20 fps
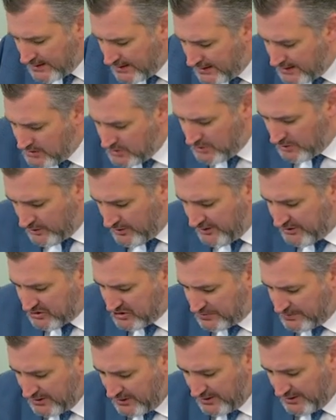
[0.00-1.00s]
In your
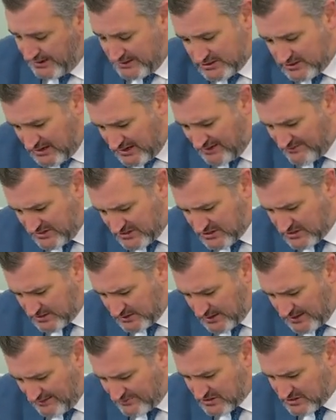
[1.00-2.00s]
experience, and
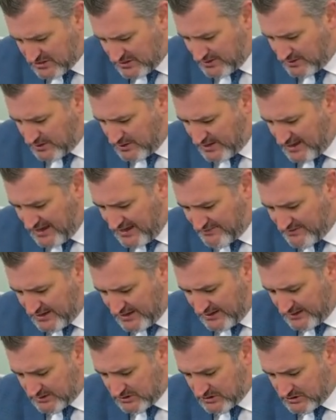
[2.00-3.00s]
obvious, obviously there are
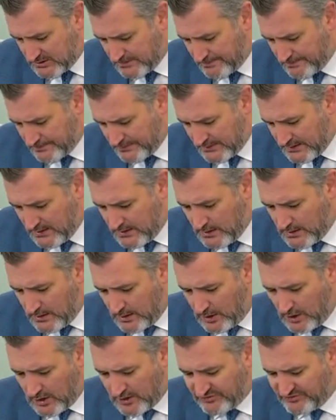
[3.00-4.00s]
caveats,
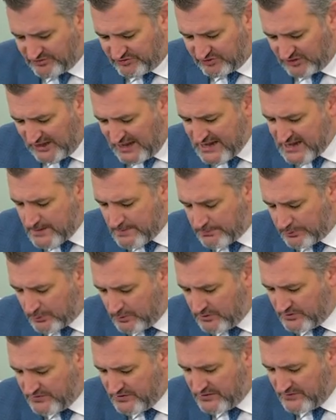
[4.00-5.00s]
are flight
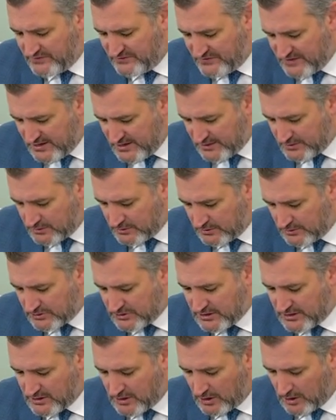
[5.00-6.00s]
proven
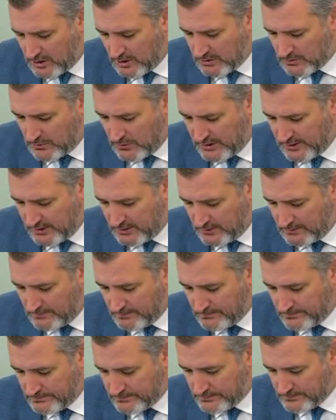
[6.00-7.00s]
vehicles and hardware
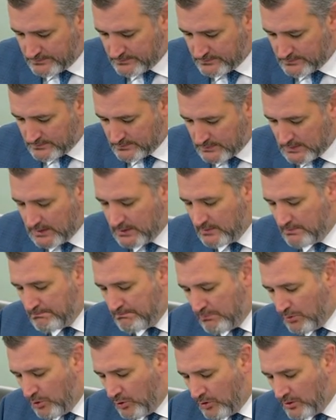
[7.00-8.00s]

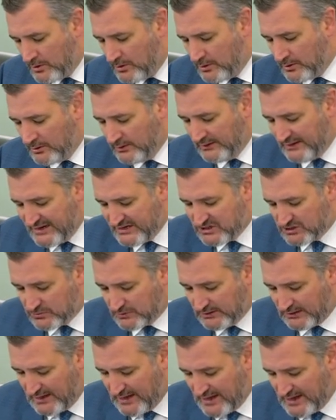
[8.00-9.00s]
more or less
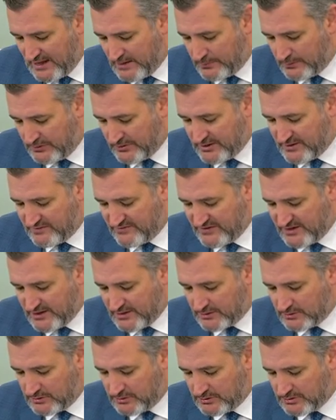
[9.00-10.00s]
reliable than
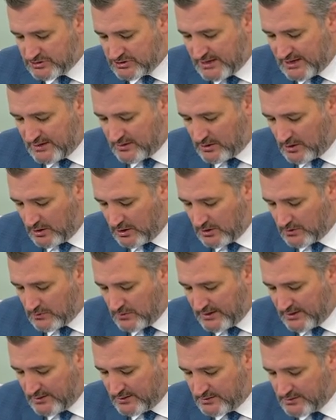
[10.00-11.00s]
vehicles and
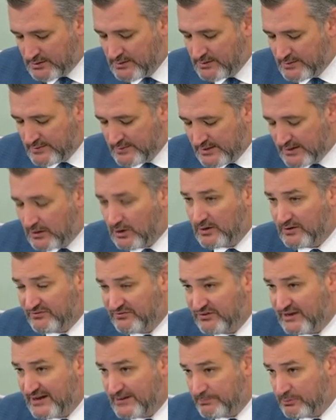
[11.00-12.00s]
hardware that aren't
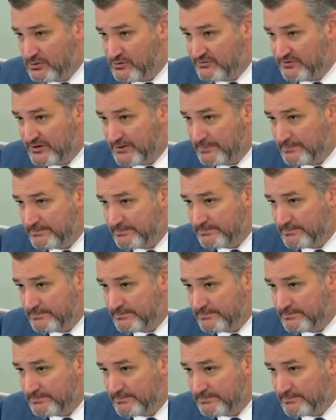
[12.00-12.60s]
flight proven?